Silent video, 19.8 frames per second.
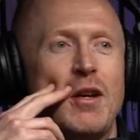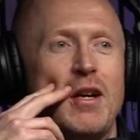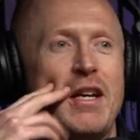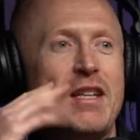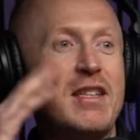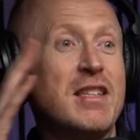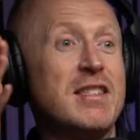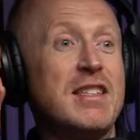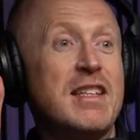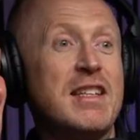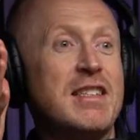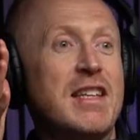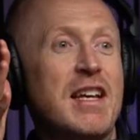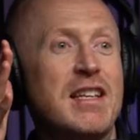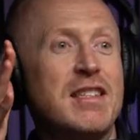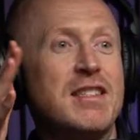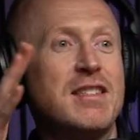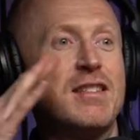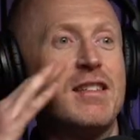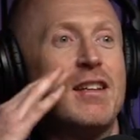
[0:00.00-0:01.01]
It doesn't
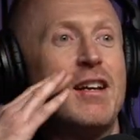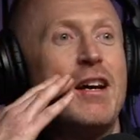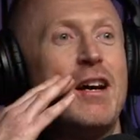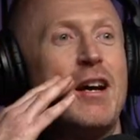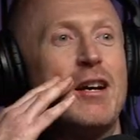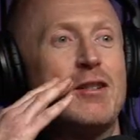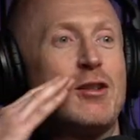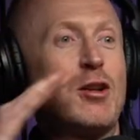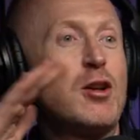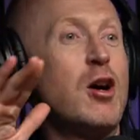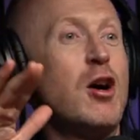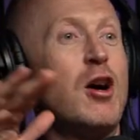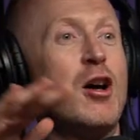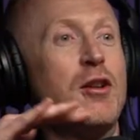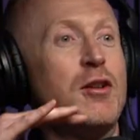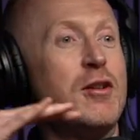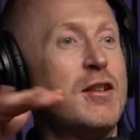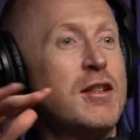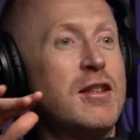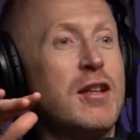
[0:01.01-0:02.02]
exist because I
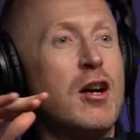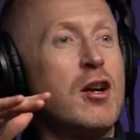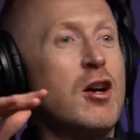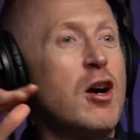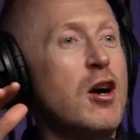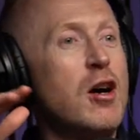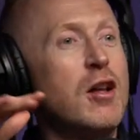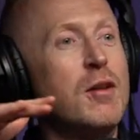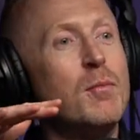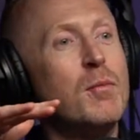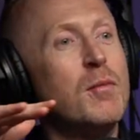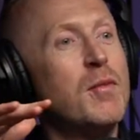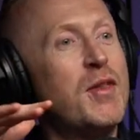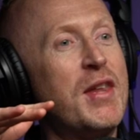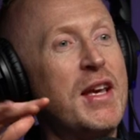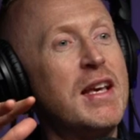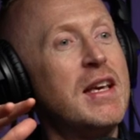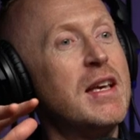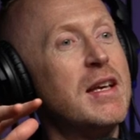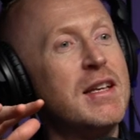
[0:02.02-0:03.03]
can't I can't
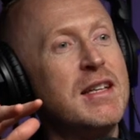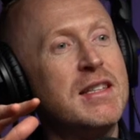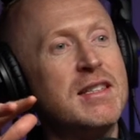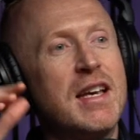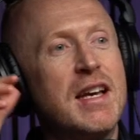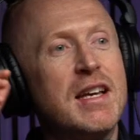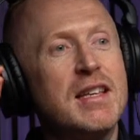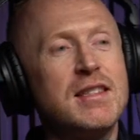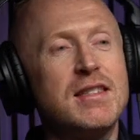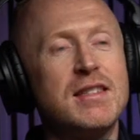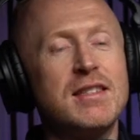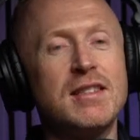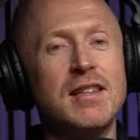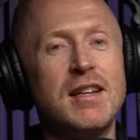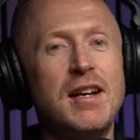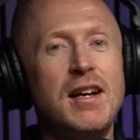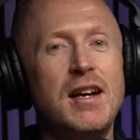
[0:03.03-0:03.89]
think it exists.